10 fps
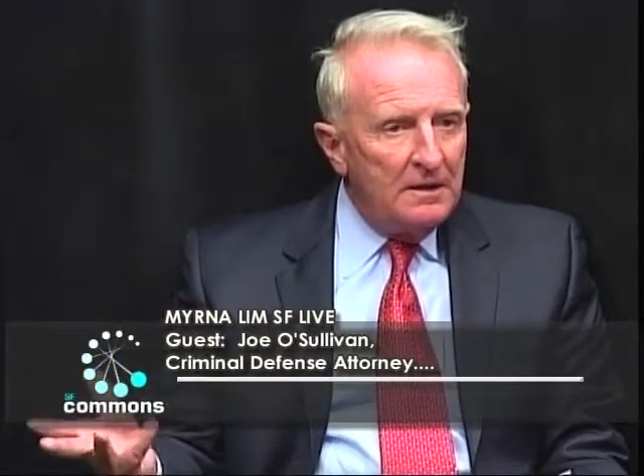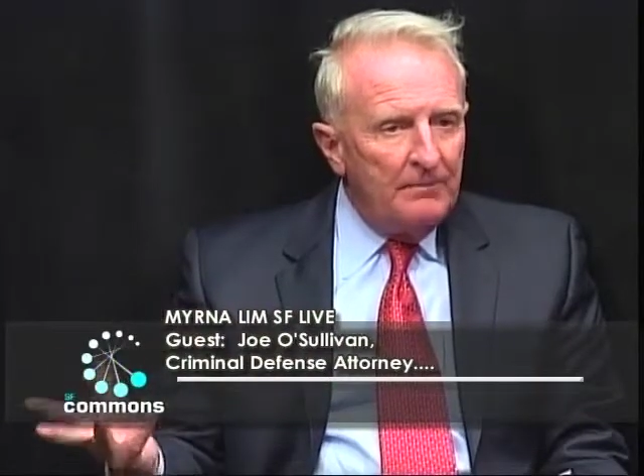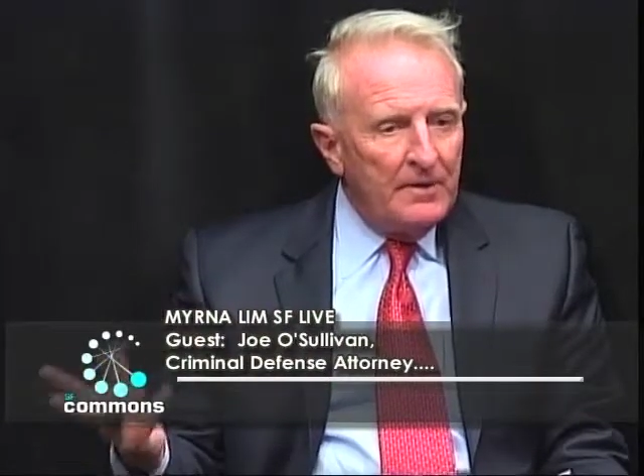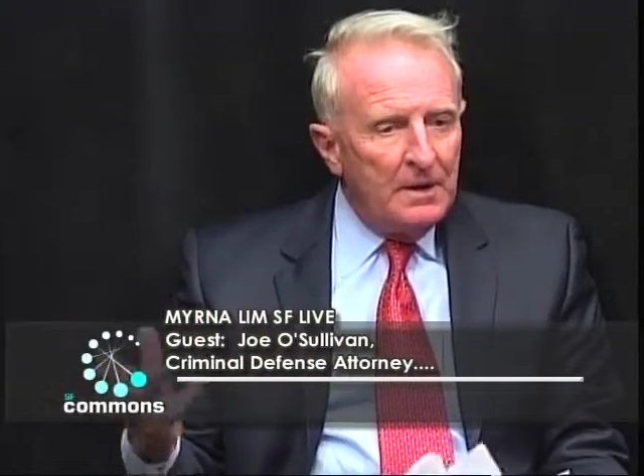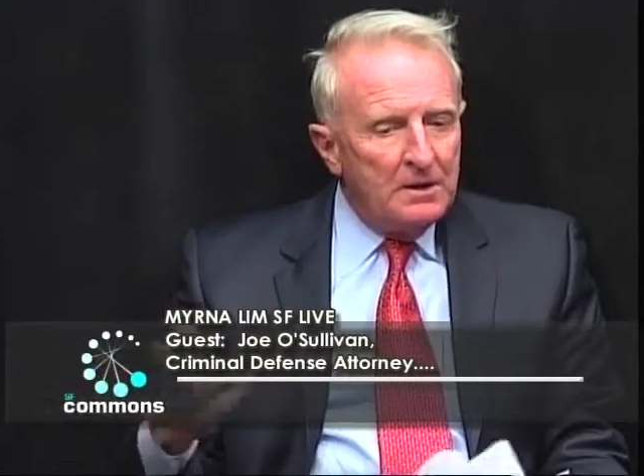it
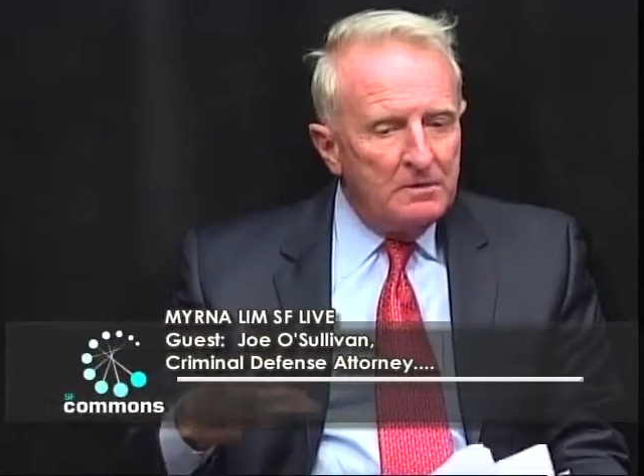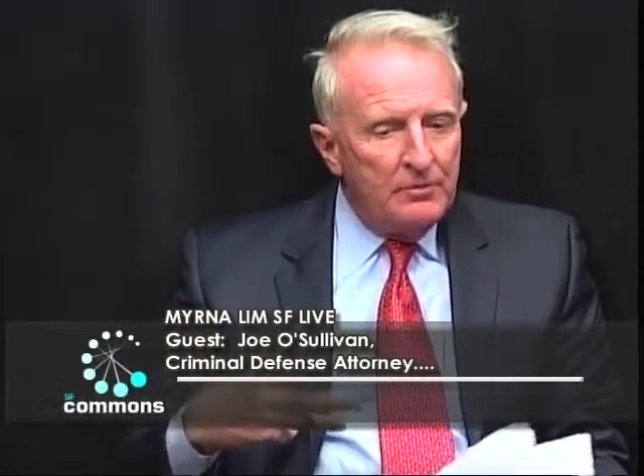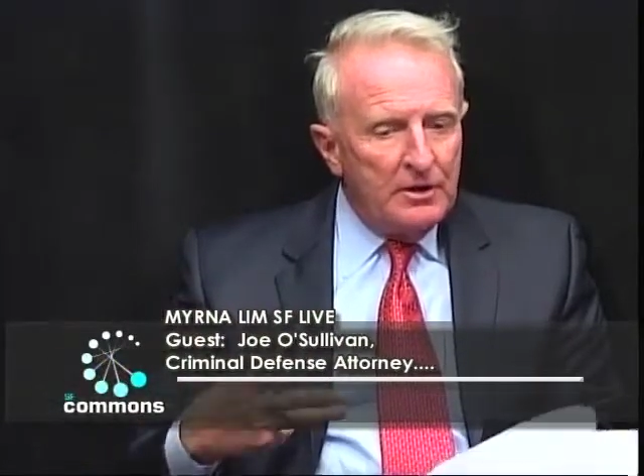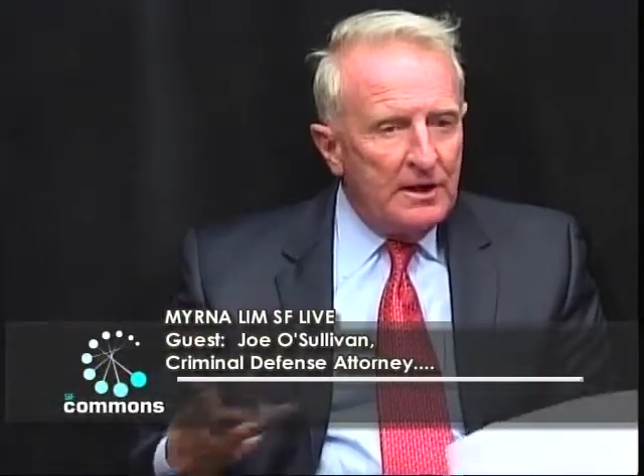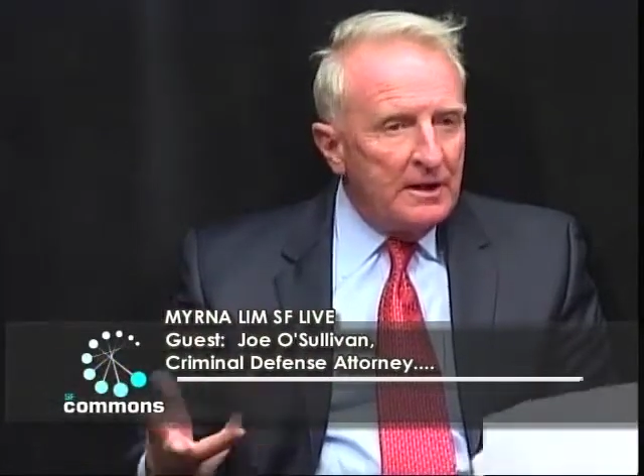to
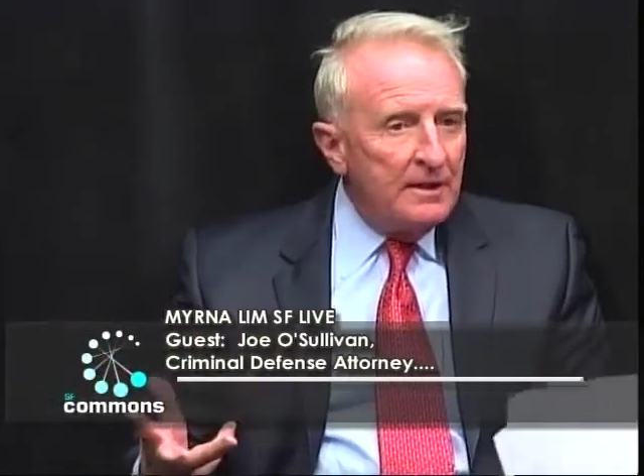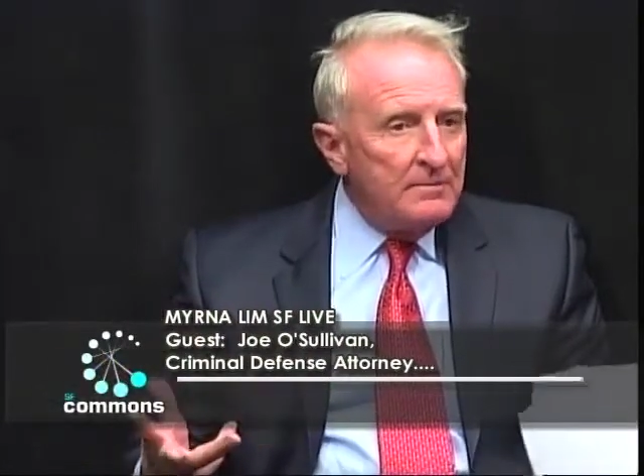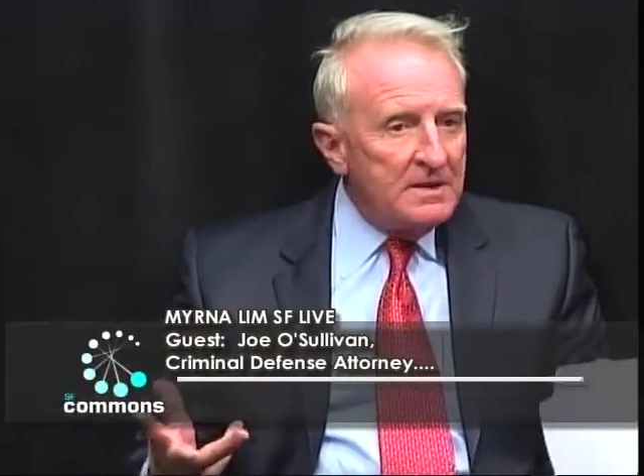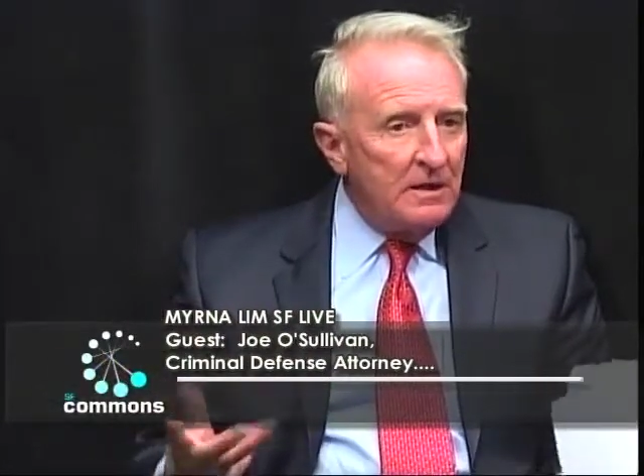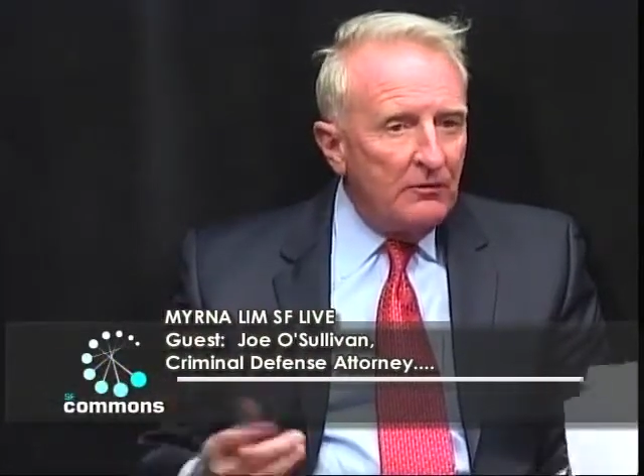protect
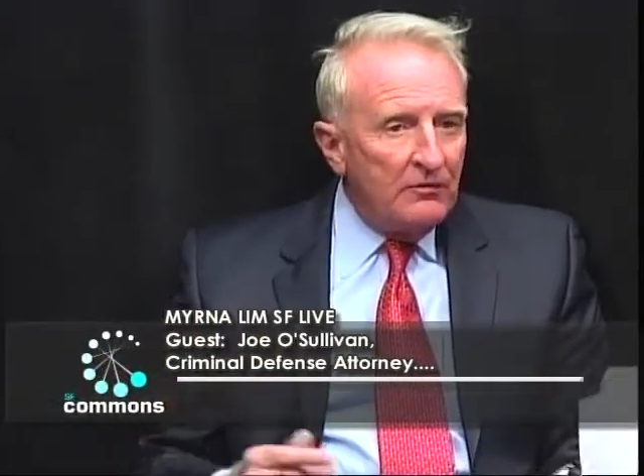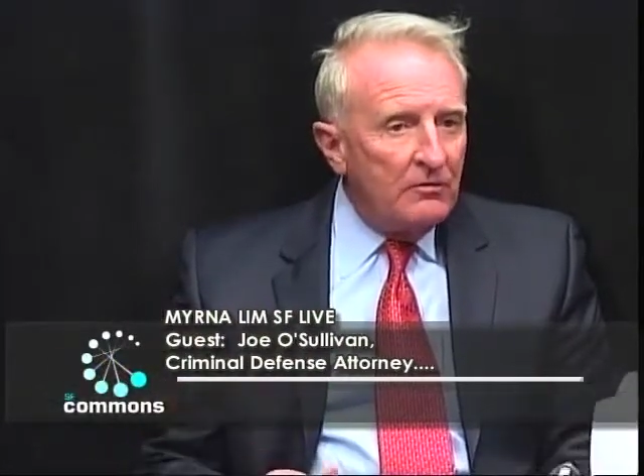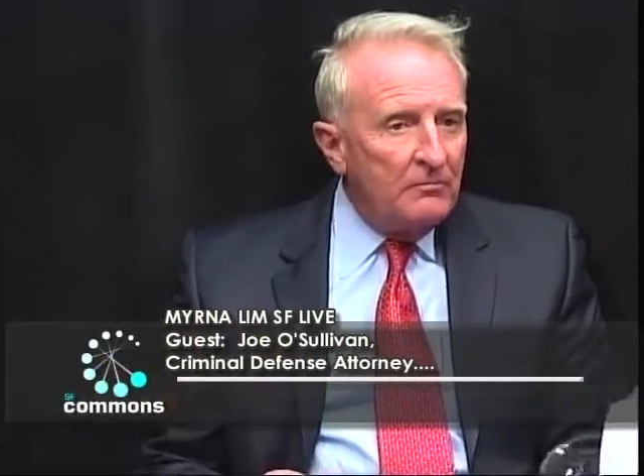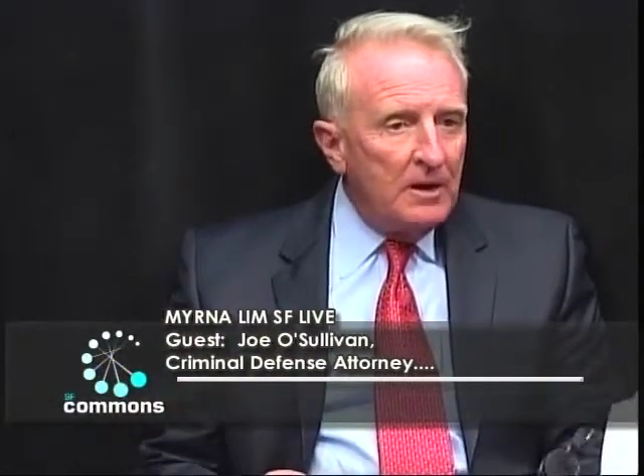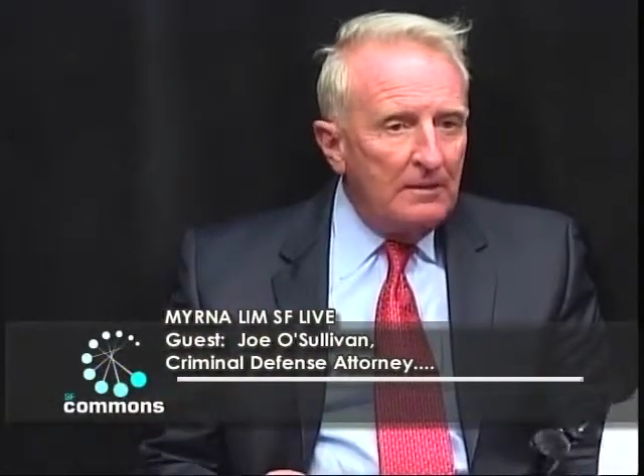themselves
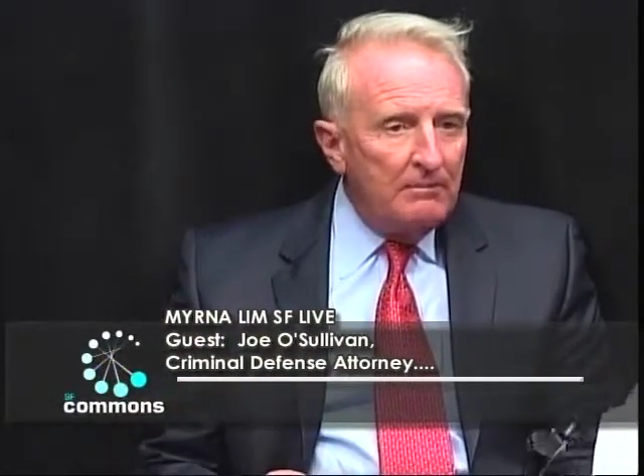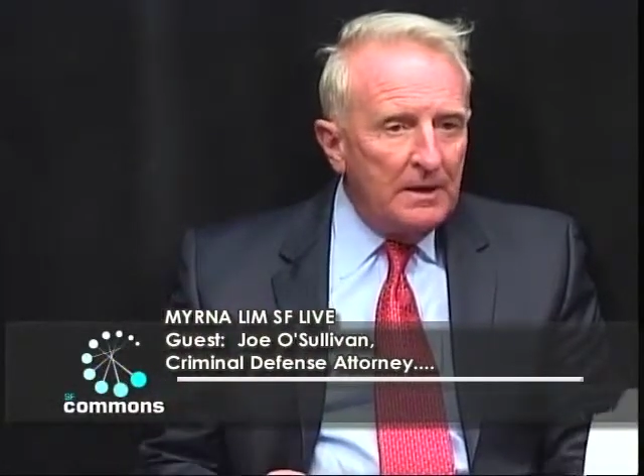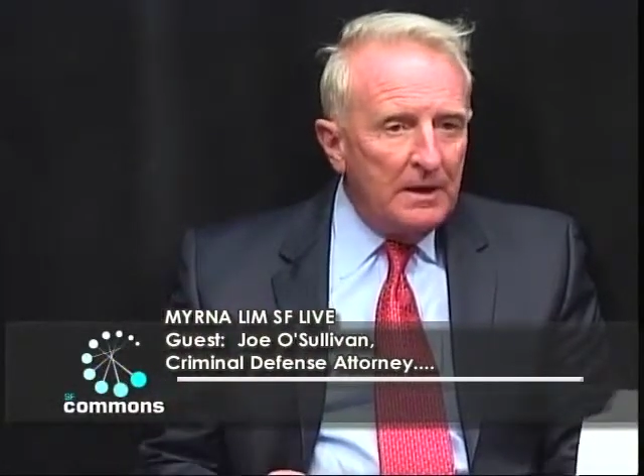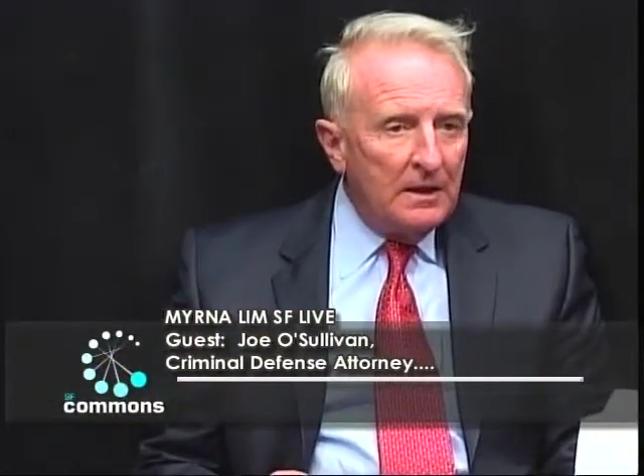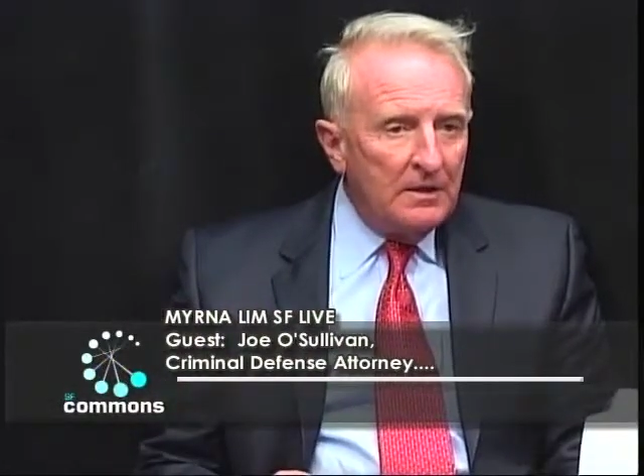from not
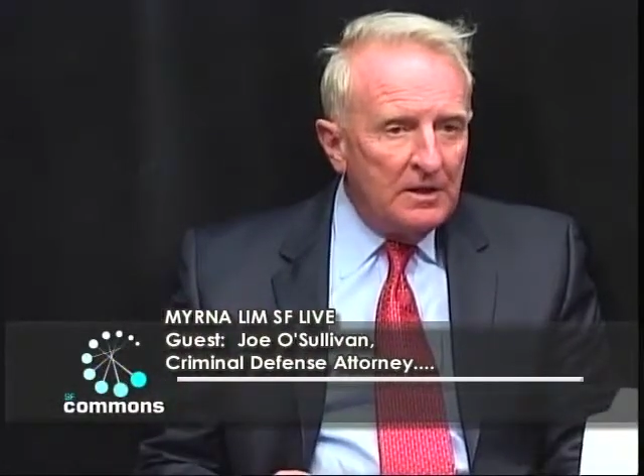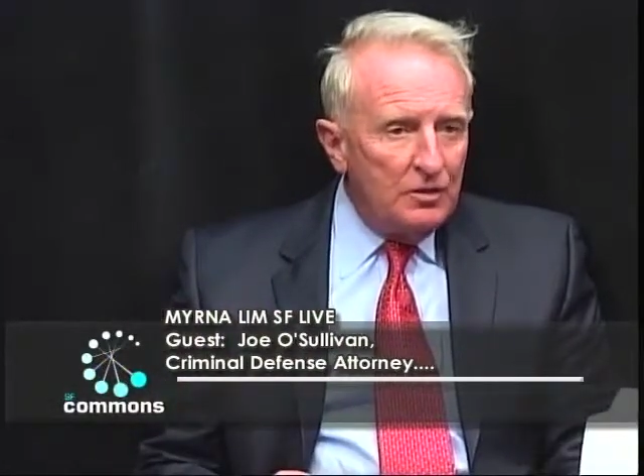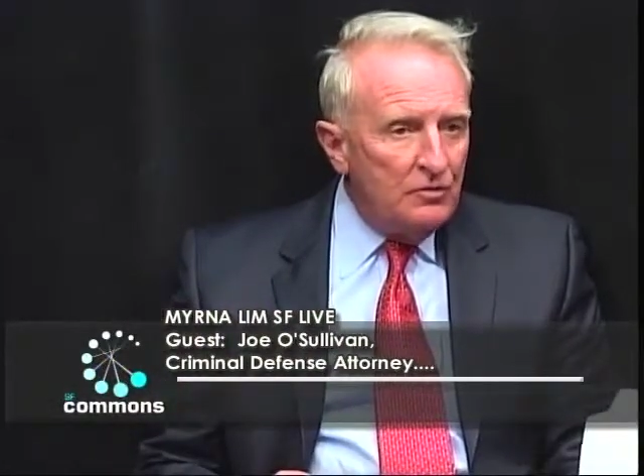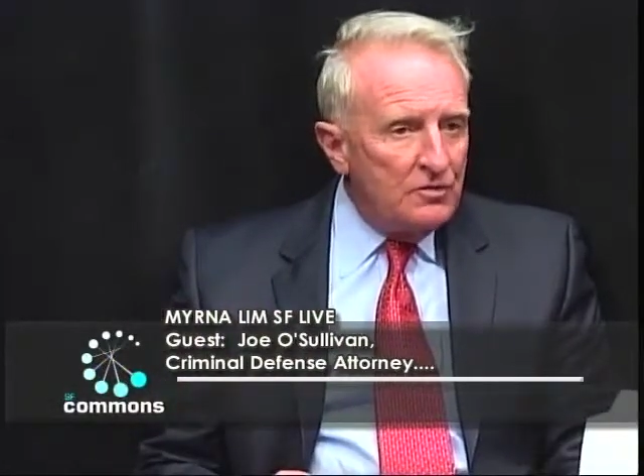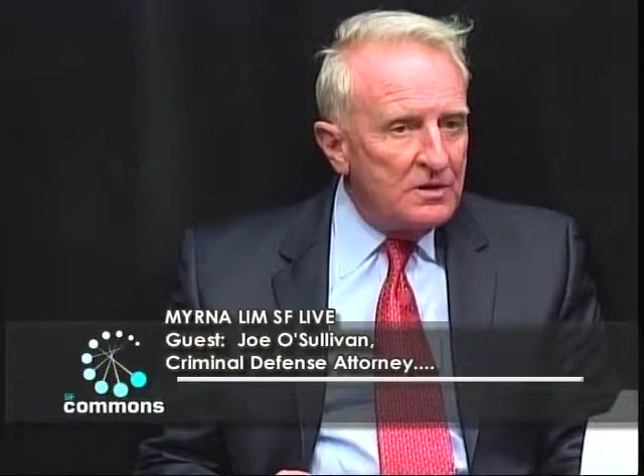being
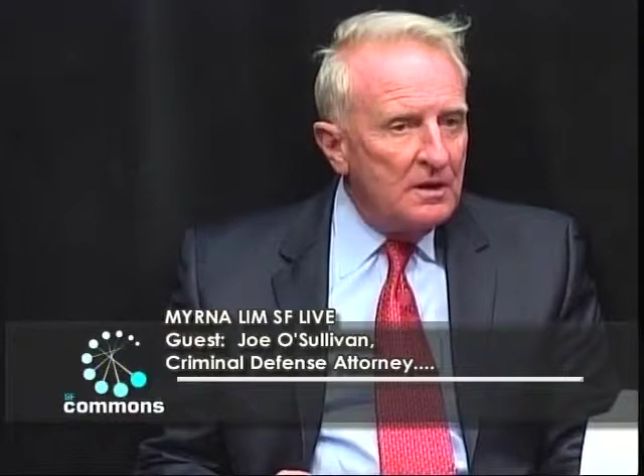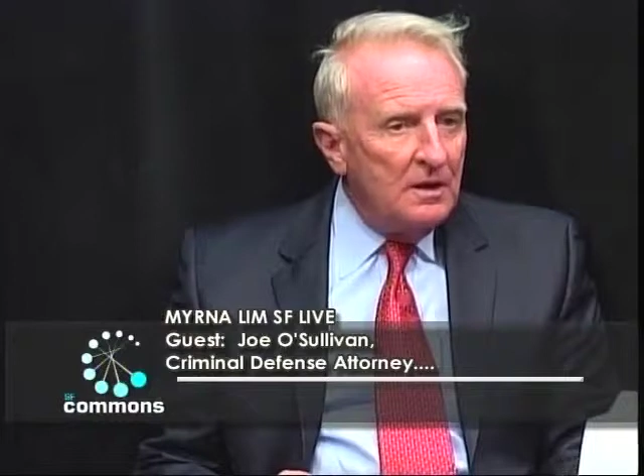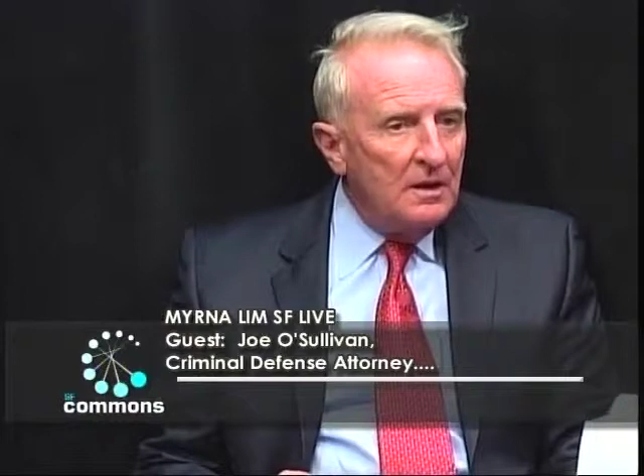accused